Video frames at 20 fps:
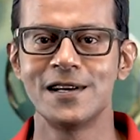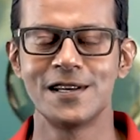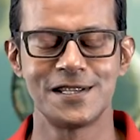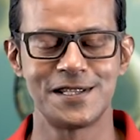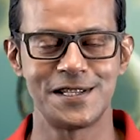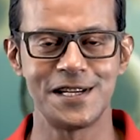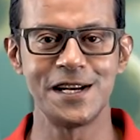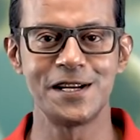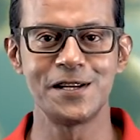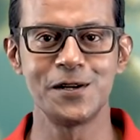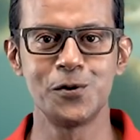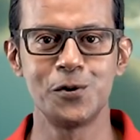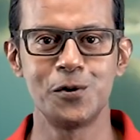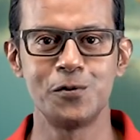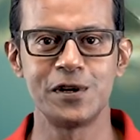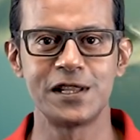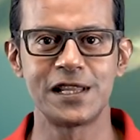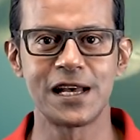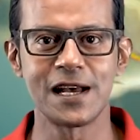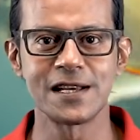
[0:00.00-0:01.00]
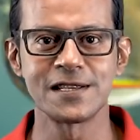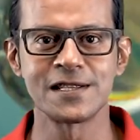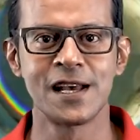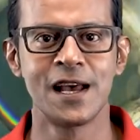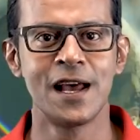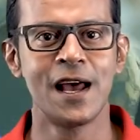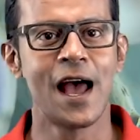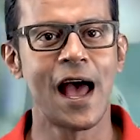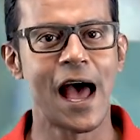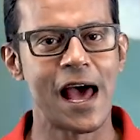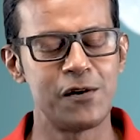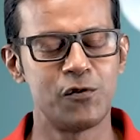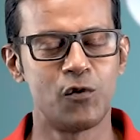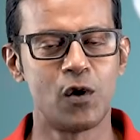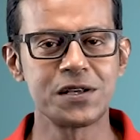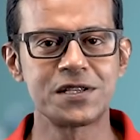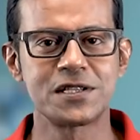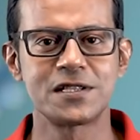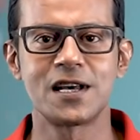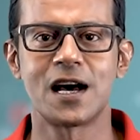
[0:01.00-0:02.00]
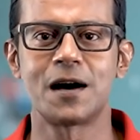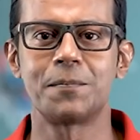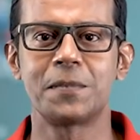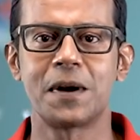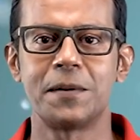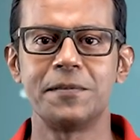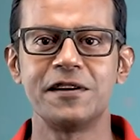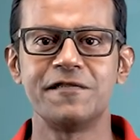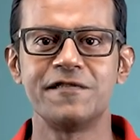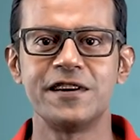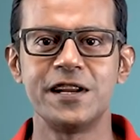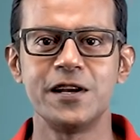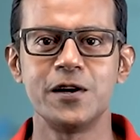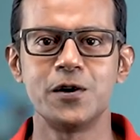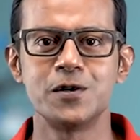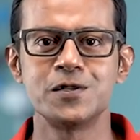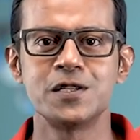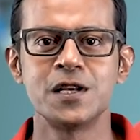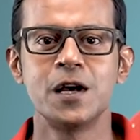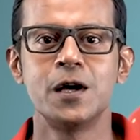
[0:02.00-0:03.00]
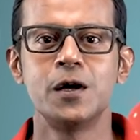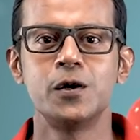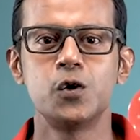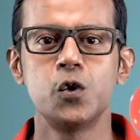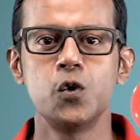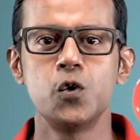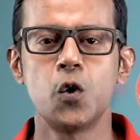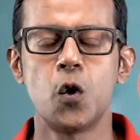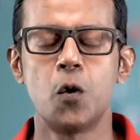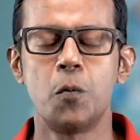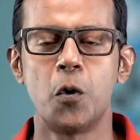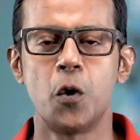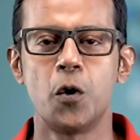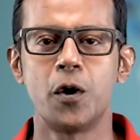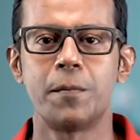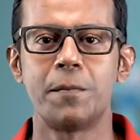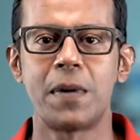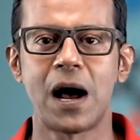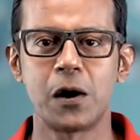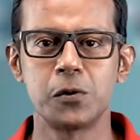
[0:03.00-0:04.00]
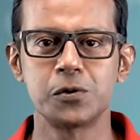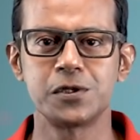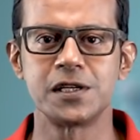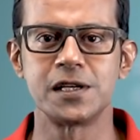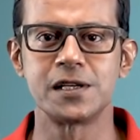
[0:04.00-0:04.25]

Stay tuned with us and watch the upcoming videos to know more about